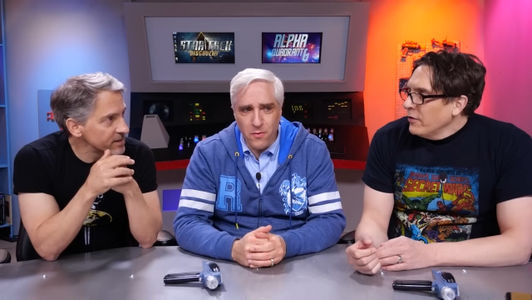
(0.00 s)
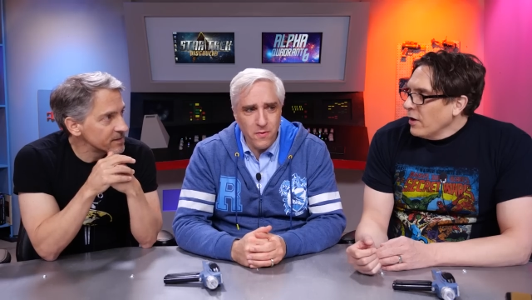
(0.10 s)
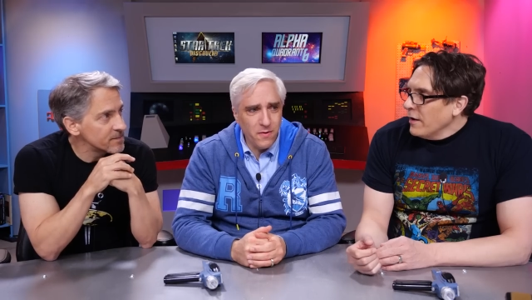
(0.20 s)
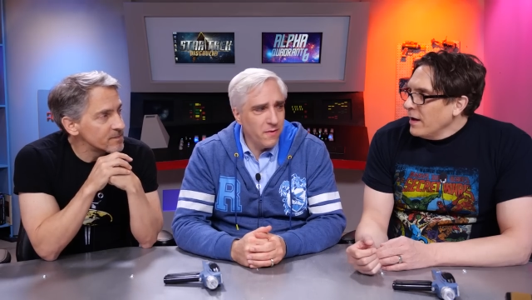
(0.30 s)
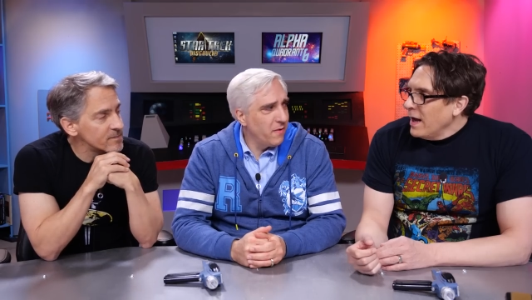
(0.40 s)

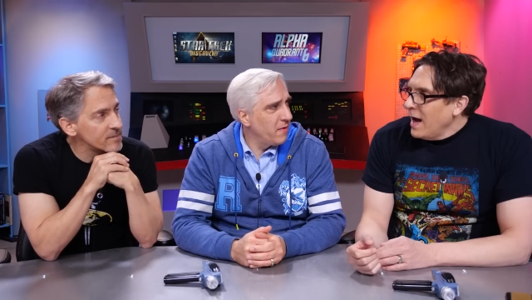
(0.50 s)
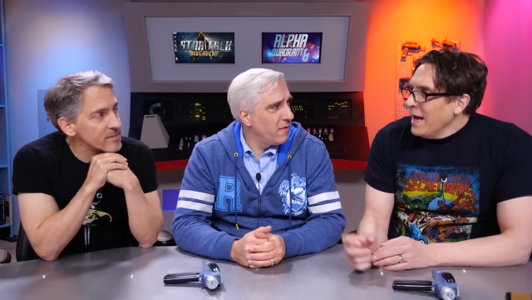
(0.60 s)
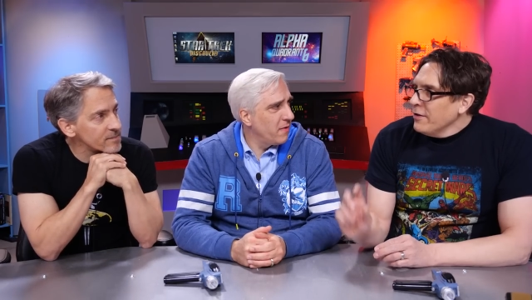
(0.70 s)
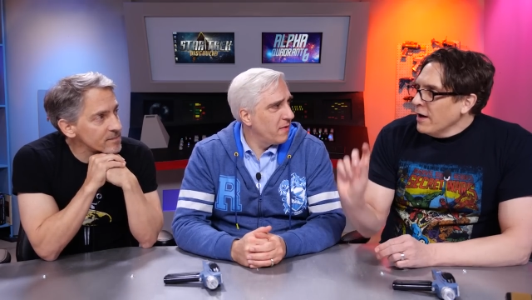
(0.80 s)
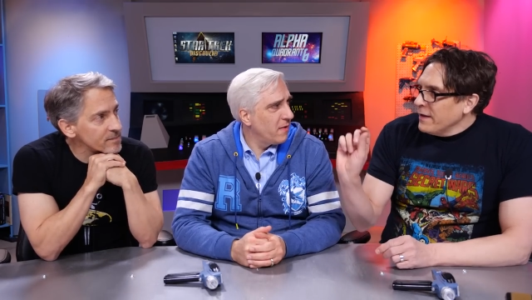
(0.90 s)
Speaker 1: thought I, I
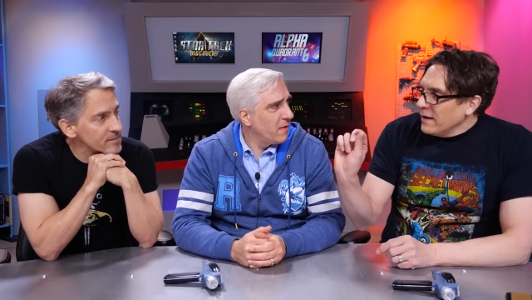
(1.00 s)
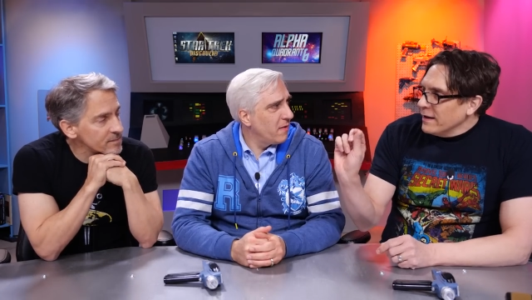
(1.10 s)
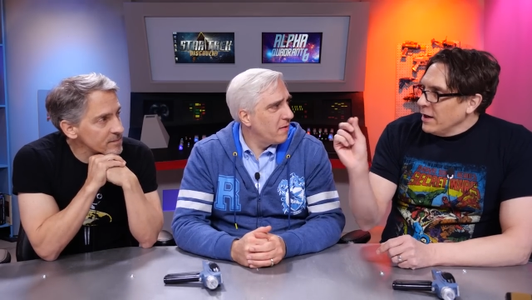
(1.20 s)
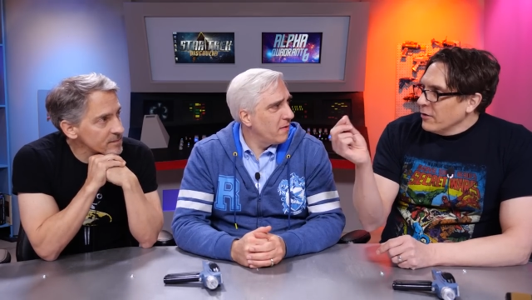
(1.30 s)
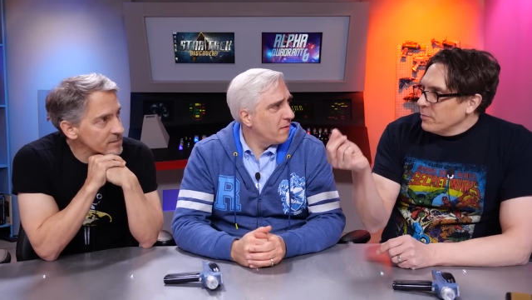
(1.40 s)
thought that
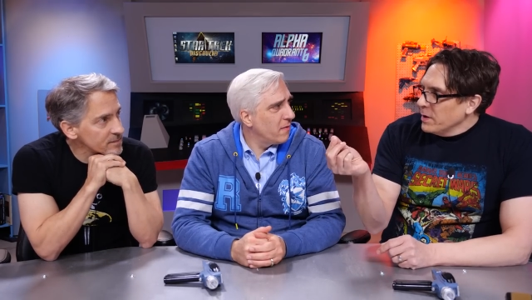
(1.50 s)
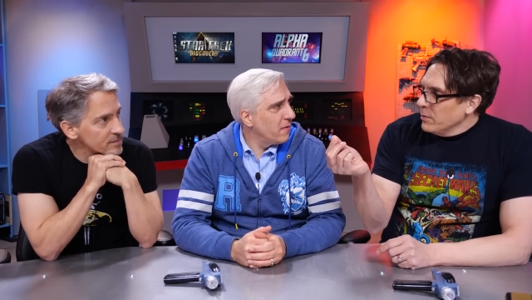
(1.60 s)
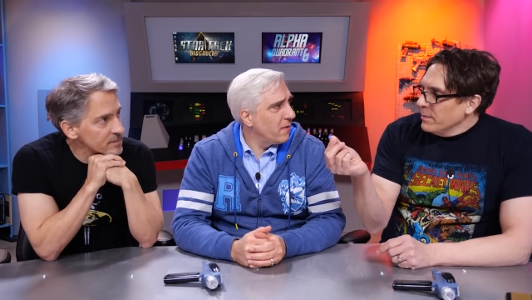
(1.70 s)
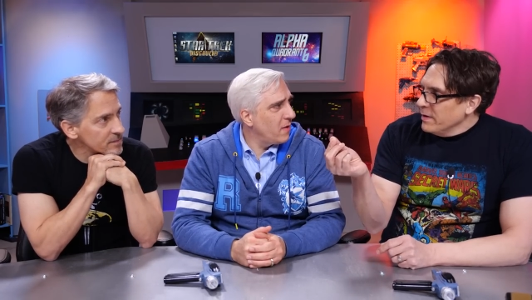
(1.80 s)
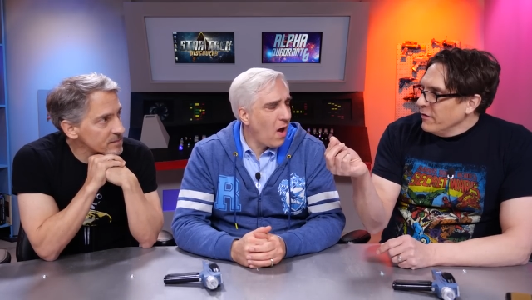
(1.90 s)
letters be,
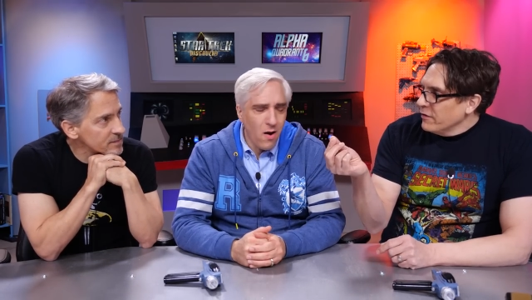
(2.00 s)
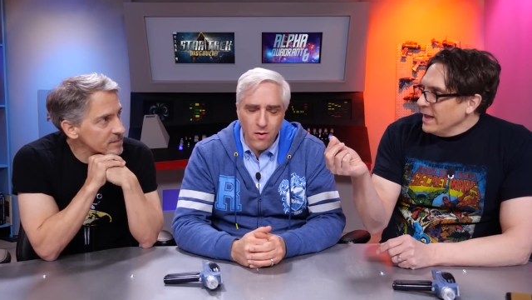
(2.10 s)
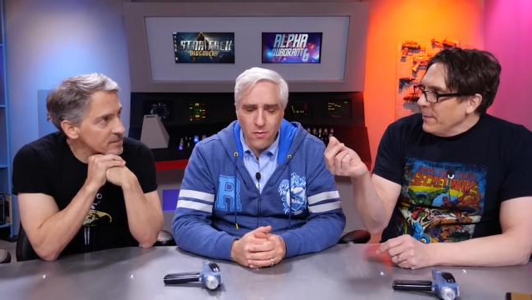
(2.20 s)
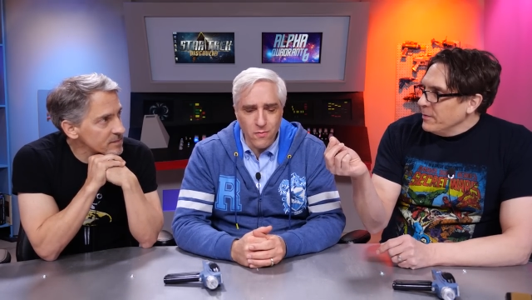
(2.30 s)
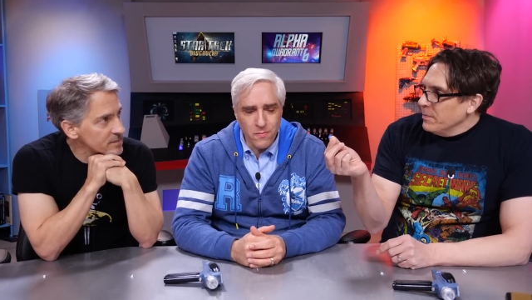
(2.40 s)
would be no.
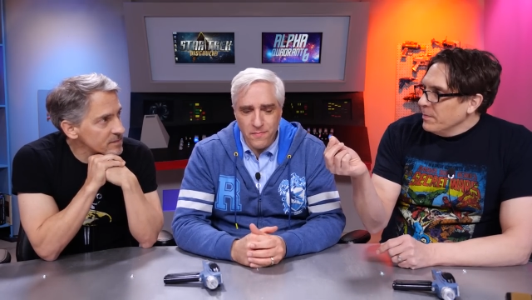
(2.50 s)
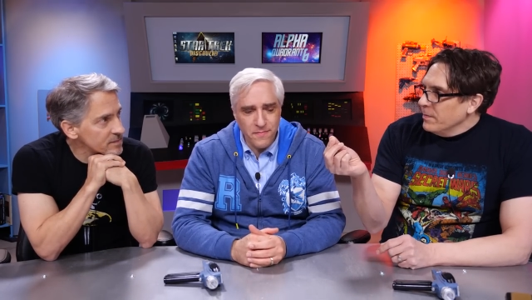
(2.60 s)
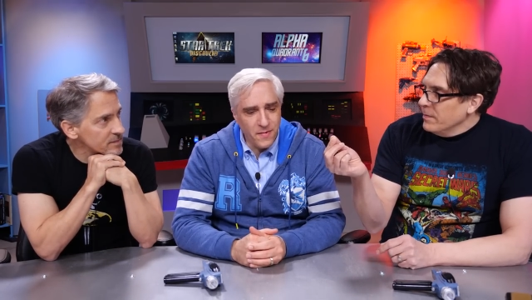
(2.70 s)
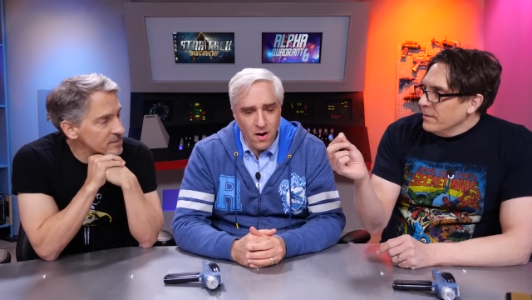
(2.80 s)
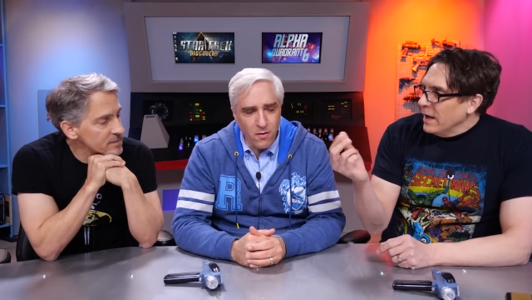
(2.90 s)
Speaker 2: flipped.
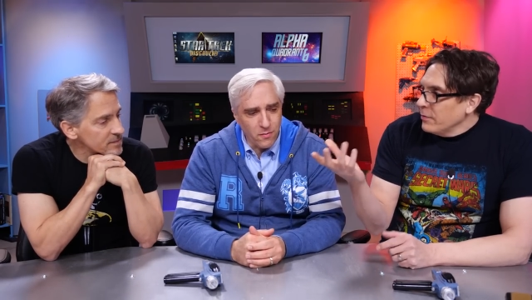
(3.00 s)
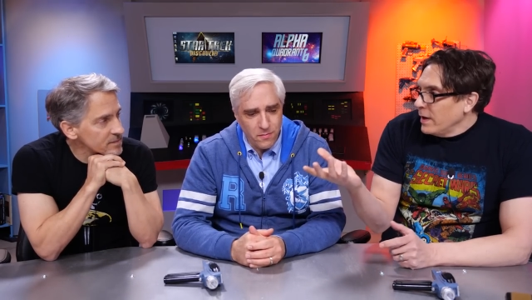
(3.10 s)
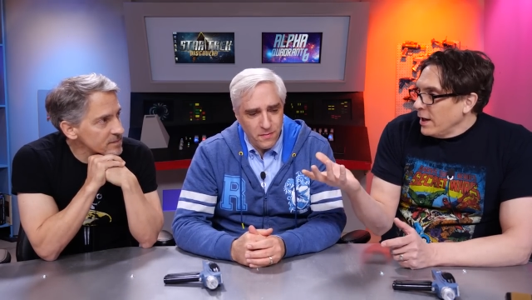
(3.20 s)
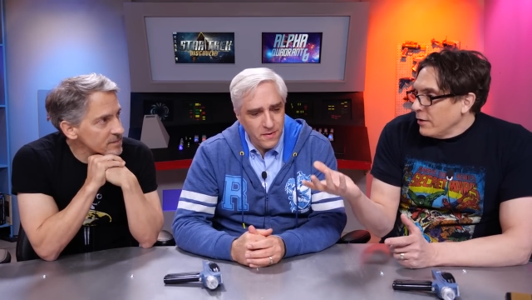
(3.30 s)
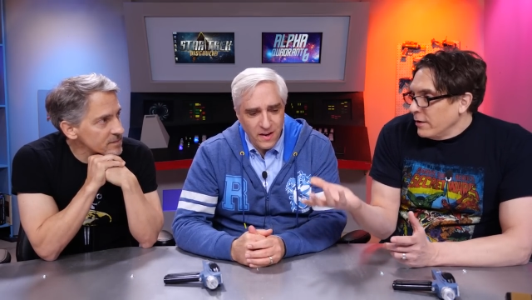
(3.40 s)
No, that's what
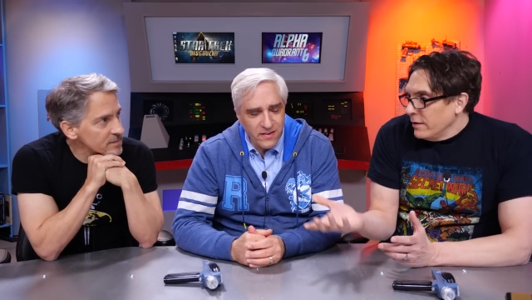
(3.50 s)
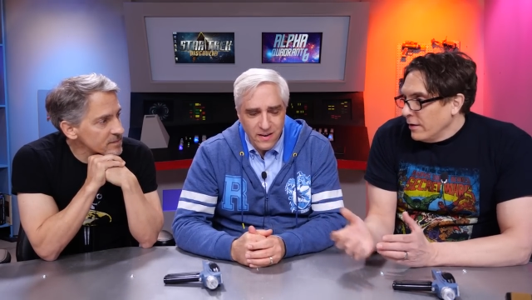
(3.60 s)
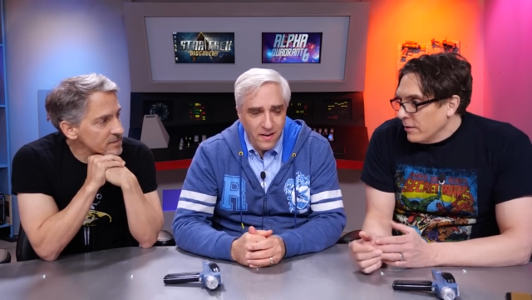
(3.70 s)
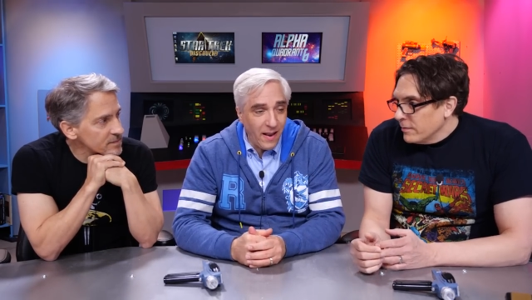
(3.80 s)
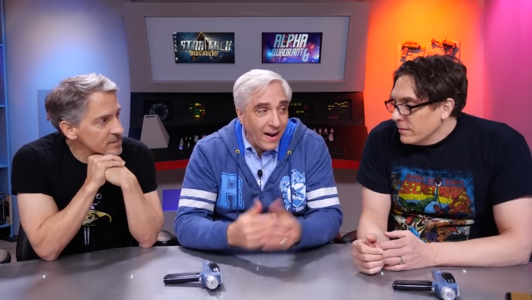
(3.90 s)
I heard. Doesn't, you
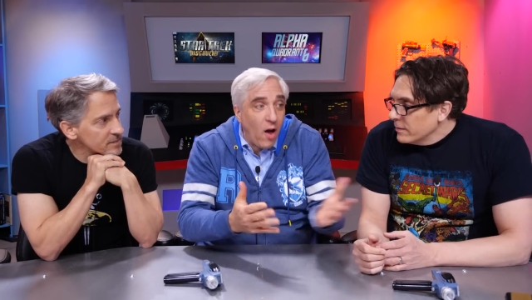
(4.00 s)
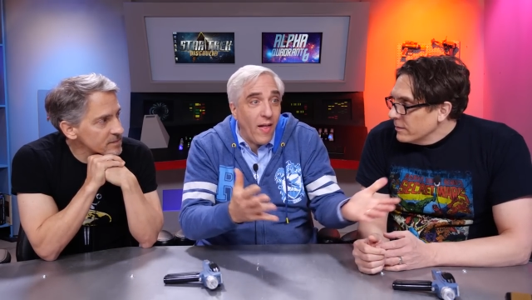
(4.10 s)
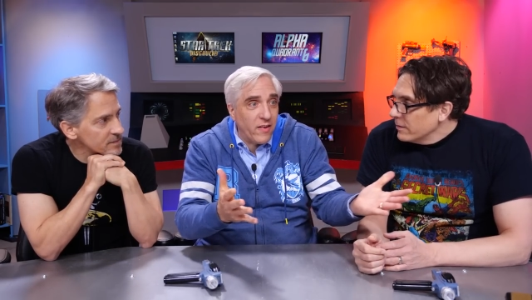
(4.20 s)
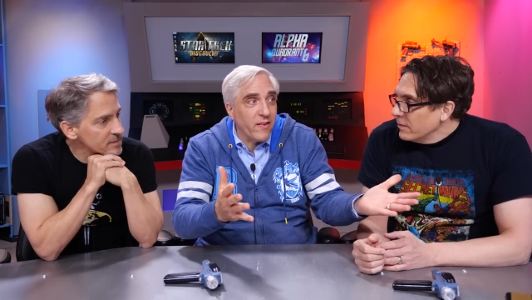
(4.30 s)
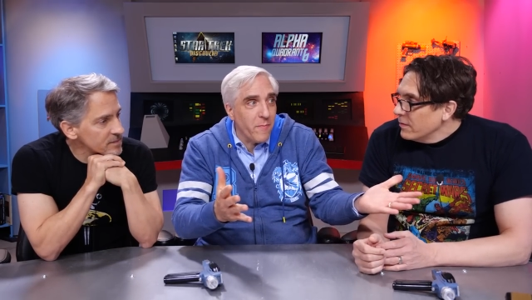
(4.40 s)
know? I know
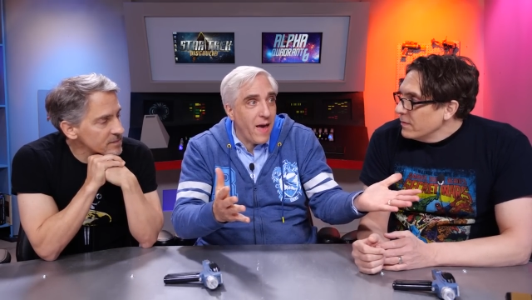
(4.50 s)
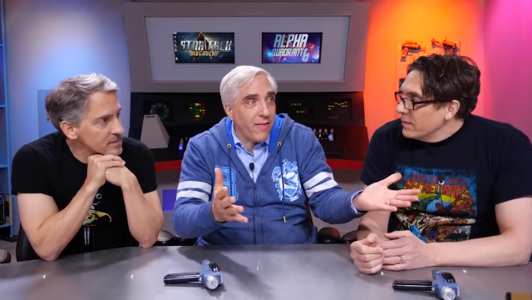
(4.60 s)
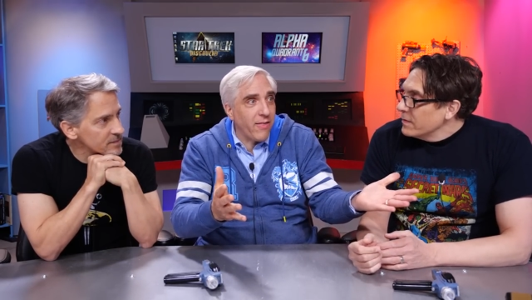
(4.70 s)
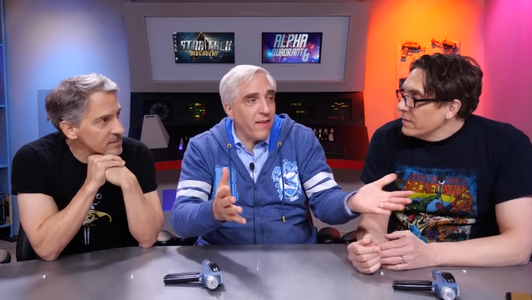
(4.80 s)
that's it's a myth.